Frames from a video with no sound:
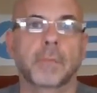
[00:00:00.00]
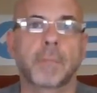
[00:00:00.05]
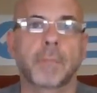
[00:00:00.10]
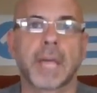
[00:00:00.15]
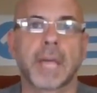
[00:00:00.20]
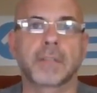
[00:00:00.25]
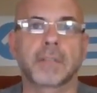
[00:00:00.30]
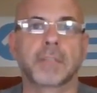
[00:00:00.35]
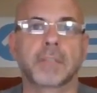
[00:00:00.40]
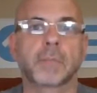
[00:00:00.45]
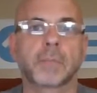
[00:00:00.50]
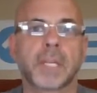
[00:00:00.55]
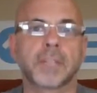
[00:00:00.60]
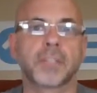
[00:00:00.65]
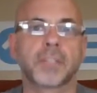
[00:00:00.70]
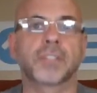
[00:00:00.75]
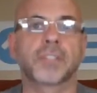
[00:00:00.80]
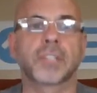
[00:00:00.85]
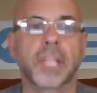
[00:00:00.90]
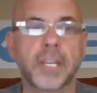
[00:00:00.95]
pass some
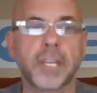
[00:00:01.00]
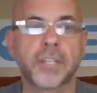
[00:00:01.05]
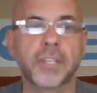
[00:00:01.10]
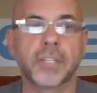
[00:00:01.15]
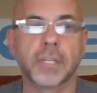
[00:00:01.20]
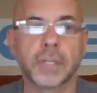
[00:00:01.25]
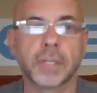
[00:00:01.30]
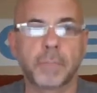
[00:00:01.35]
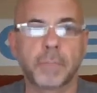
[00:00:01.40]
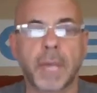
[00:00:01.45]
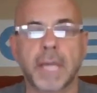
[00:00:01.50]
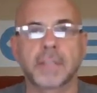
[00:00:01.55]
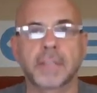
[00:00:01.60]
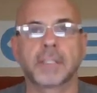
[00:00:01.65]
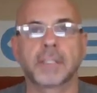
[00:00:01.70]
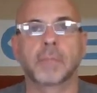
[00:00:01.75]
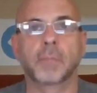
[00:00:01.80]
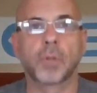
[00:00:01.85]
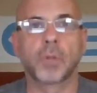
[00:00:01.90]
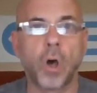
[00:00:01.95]
legislation,
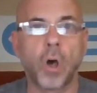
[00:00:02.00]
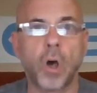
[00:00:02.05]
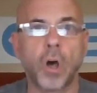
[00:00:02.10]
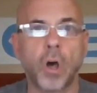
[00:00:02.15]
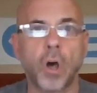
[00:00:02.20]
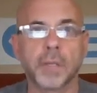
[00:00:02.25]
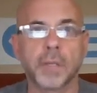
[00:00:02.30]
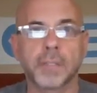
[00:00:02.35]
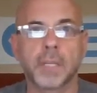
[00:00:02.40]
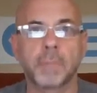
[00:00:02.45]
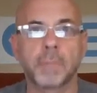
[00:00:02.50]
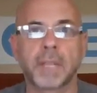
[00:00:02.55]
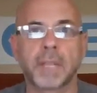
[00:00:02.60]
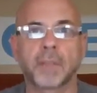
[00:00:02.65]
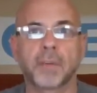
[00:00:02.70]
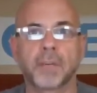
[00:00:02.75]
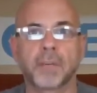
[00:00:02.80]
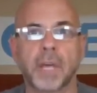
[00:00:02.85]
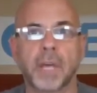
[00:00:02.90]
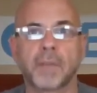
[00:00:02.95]
pass some laws, and
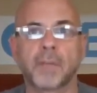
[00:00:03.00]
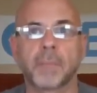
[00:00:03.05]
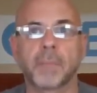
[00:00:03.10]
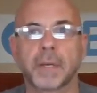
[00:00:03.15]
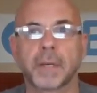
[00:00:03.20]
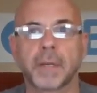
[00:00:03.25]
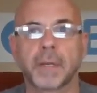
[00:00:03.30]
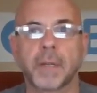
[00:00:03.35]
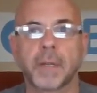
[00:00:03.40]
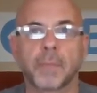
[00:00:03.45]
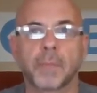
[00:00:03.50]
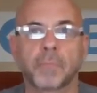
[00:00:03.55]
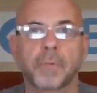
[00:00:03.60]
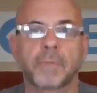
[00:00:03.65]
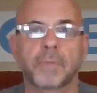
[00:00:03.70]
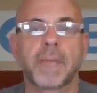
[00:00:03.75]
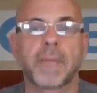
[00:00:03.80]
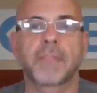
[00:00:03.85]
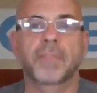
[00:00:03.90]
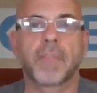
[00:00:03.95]
make the government
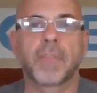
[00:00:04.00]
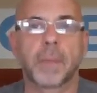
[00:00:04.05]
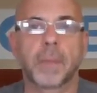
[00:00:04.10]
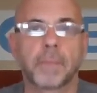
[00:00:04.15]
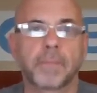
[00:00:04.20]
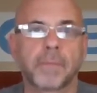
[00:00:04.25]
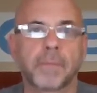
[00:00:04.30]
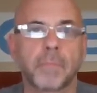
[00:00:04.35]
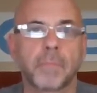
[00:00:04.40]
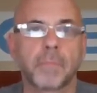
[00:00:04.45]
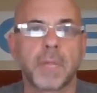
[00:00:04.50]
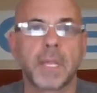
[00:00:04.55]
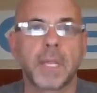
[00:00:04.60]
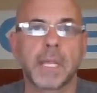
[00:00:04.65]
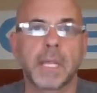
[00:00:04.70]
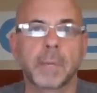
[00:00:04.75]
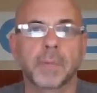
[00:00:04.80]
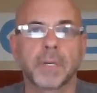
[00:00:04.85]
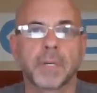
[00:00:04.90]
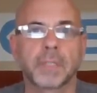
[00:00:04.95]
prevent them from
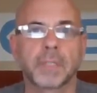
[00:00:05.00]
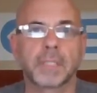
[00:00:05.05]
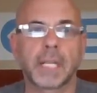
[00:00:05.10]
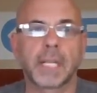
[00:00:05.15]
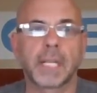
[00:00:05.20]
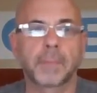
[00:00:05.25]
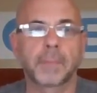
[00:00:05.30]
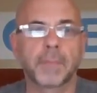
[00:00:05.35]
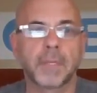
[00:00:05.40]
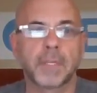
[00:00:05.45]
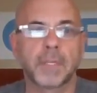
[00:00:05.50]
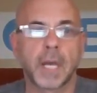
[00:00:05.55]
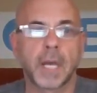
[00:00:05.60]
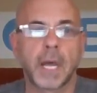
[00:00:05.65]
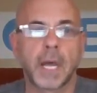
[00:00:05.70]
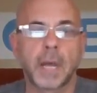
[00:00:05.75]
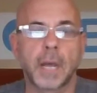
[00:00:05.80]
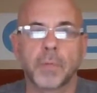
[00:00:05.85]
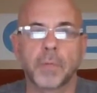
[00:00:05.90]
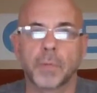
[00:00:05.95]
being able to set up these
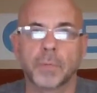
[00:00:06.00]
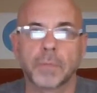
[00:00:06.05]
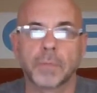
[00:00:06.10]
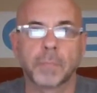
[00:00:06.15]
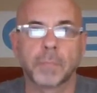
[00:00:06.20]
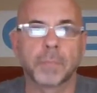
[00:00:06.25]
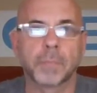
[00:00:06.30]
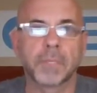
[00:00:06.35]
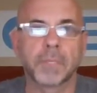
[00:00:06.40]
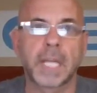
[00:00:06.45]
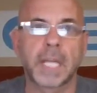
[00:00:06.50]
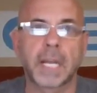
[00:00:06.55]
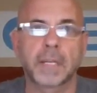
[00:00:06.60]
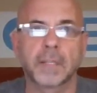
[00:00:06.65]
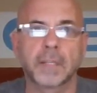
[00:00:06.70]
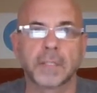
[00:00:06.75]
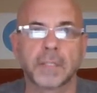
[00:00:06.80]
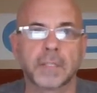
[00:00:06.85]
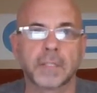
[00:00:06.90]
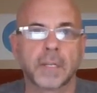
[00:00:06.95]
communes to
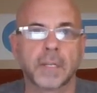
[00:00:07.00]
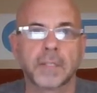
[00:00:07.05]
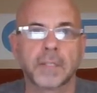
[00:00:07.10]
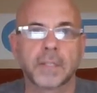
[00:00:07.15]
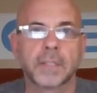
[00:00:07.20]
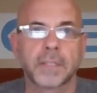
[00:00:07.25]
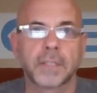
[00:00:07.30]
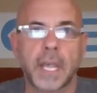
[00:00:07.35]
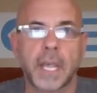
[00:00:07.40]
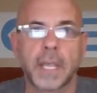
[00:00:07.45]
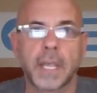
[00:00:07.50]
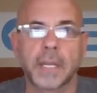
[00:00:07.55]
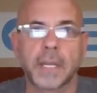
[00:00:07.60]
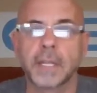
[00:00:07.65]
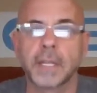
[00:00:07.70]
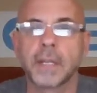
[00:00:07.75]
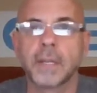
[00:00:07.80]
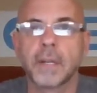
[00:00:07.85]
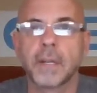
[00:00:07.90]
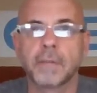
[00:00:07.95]
protect us and our
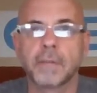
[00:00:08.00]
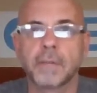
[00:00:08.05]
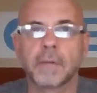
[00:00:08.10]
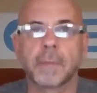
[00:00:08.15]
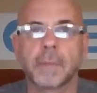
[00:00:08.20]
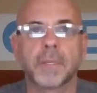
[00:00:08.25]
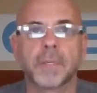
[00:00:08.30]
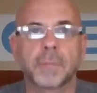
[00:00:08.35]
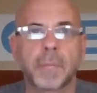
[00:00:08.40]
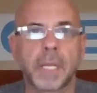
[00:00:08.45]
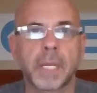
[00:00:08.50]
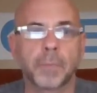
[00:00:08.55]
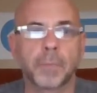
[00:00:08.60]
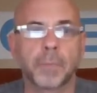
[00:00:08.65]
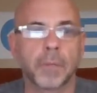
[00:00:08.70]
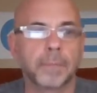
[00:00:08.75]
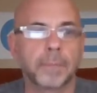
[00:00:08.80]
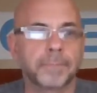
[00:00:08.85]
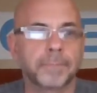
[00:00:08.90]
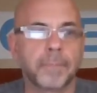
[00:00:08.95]
society from these
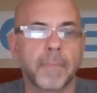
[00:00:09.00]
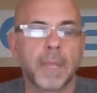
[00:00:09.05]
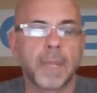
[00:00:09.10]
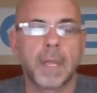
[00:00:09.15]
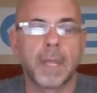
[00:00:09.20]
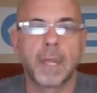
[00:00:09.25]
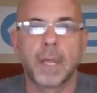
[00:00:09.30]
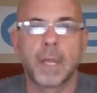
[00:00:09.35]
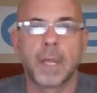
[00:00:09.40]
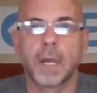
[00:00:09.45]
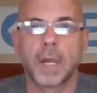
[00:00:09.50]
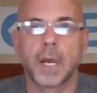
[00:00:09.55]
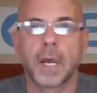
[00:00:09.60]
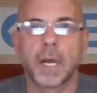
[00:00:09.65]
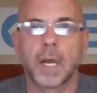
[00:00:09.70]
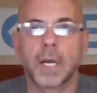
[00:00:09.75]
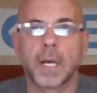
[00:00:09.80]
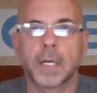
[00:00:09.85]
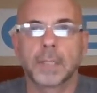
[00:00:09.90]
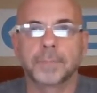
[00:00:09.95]
people.
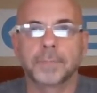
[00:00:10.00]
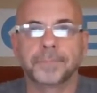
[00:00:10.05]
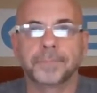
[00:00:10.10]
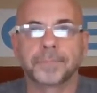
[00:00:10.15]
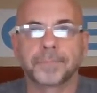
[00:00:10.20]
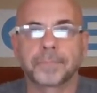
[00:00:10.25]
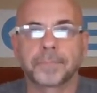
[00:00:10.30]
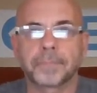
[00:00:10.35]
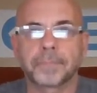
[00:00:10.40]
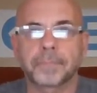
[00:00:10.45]
So